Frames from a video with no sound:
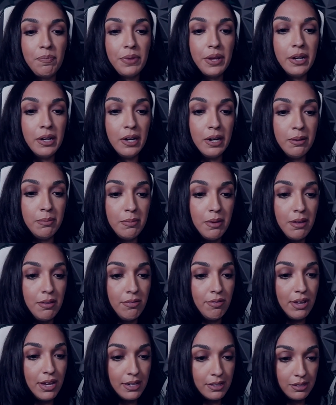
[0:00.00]

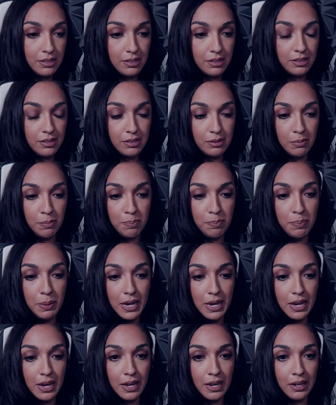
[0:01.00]
this
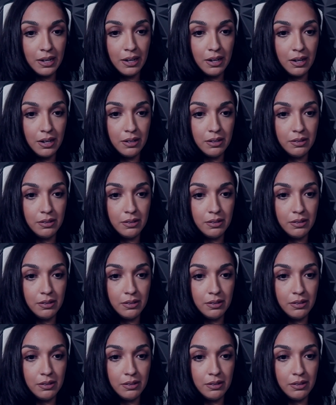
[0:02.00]
being